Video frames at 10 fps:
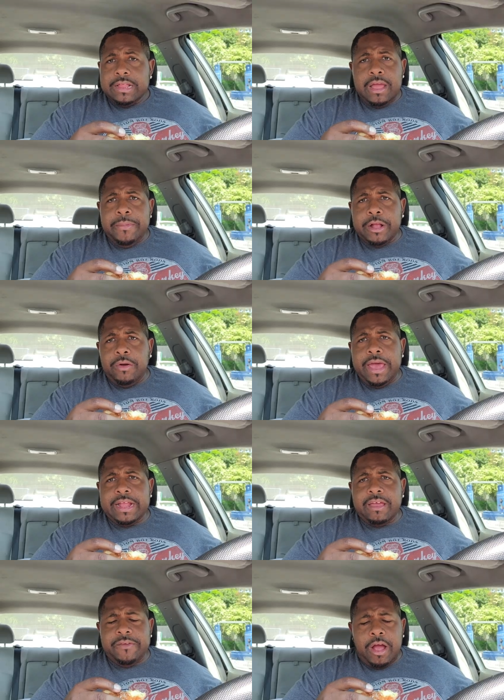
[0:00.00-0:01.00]
Let me go ahead
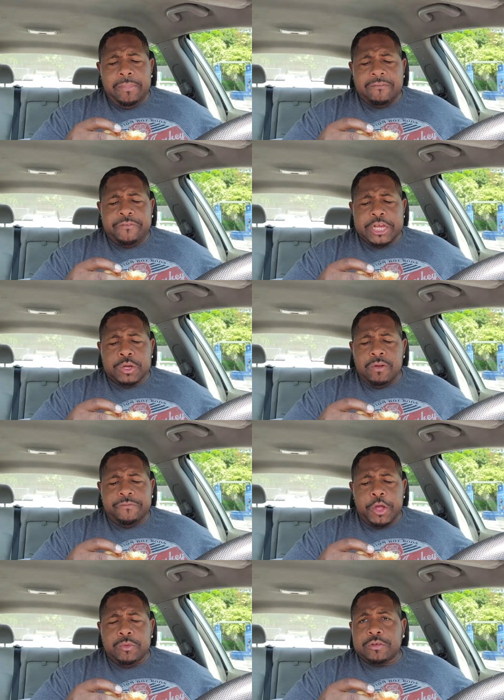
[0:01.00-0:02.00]
and give y'all my official
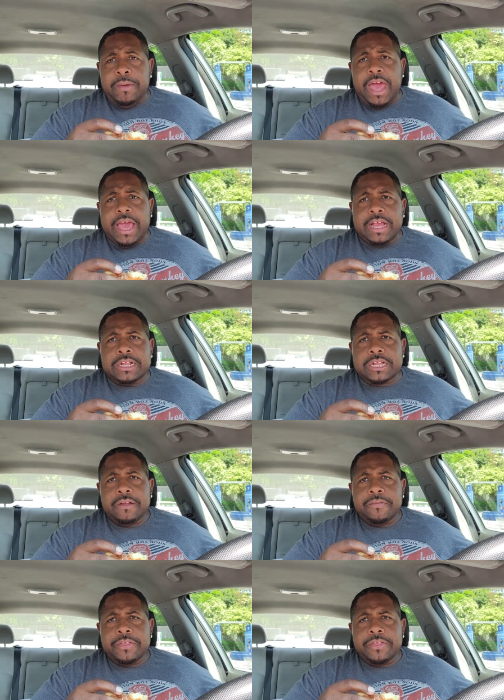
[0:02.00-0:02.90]
review, which means